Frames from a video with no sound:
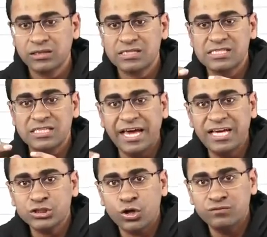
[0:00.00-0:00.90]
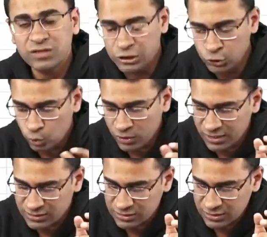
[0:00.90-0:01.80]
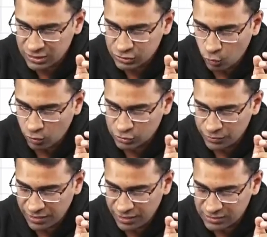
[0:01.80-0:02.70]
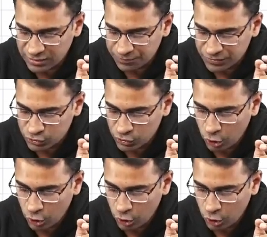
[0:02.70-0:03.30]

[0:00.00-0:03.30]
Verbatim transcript: the size of the nucleus is also increasing. So